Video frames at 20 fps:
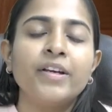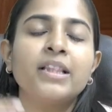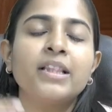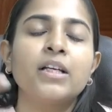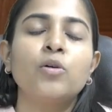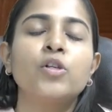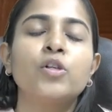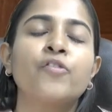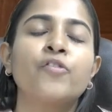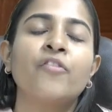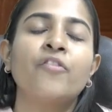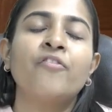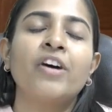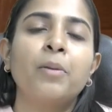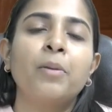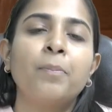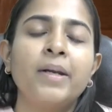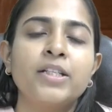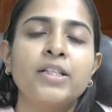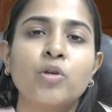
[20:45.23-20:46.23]
from one
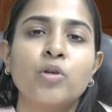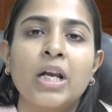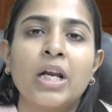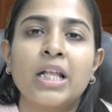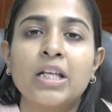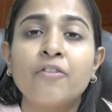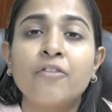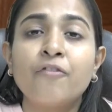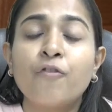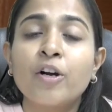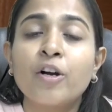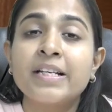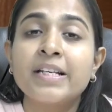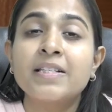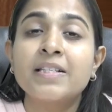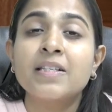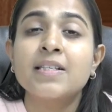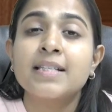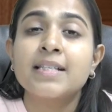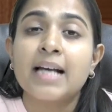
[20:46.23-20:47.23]
place to another for reasons
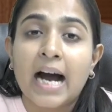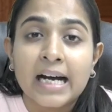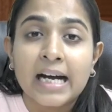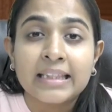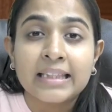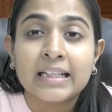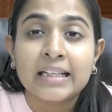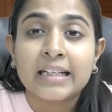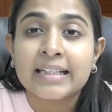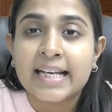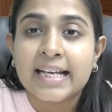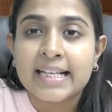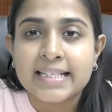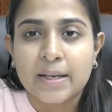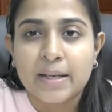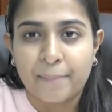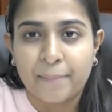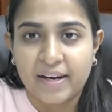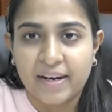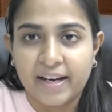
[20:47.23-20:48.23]
other than
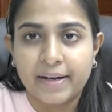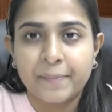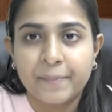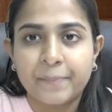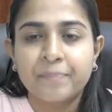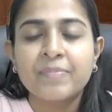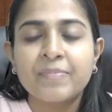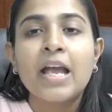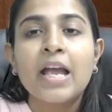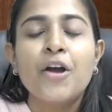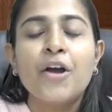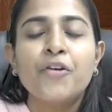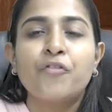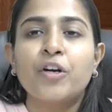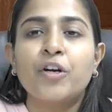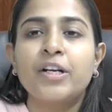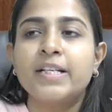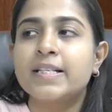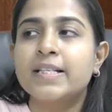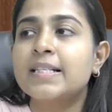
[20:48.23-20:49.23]
supply,
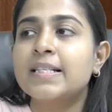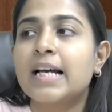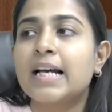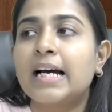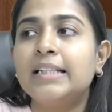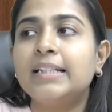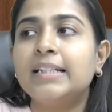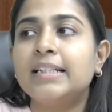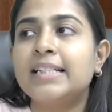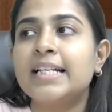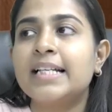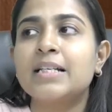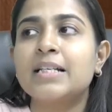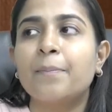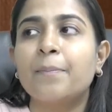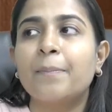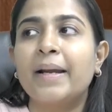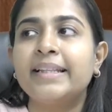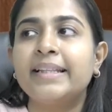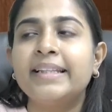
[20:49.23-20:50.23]

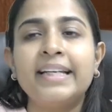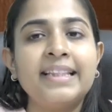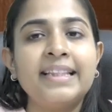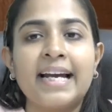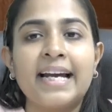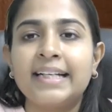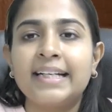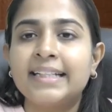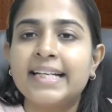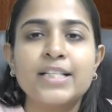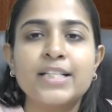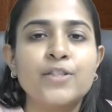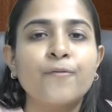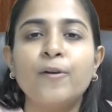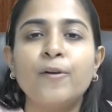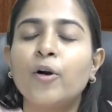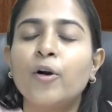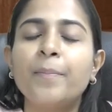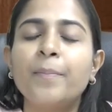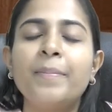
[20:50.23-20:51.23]
then in that case you will not
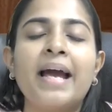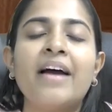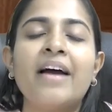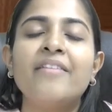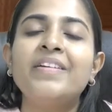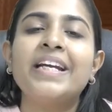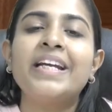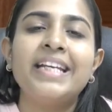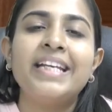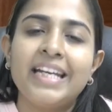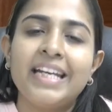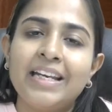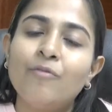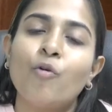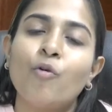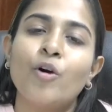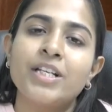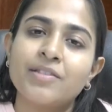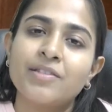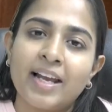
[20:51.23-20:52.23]
be having any invoice
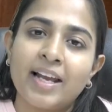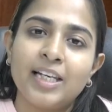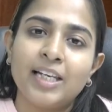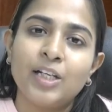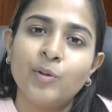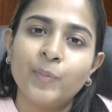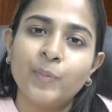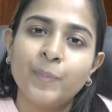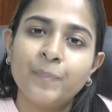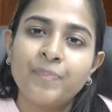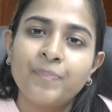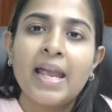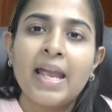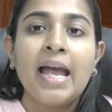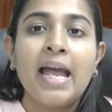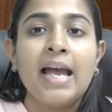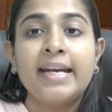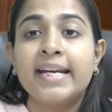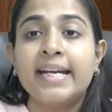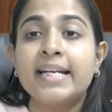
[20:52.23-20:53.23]
value.
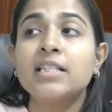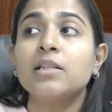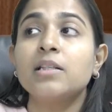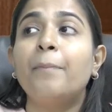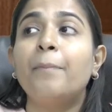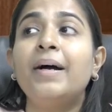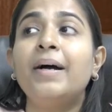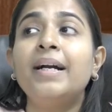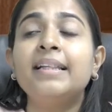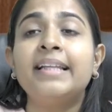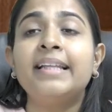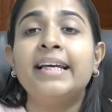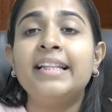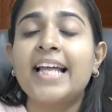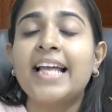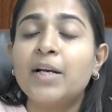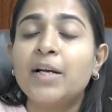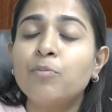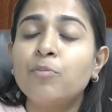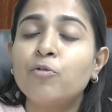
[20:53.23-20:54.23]
Yes, but then that
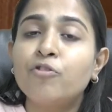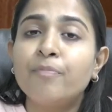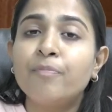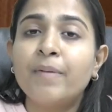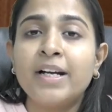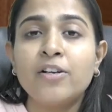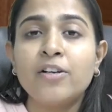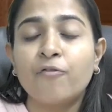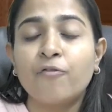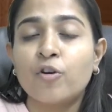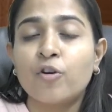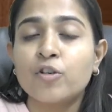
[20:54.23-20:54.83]
movement is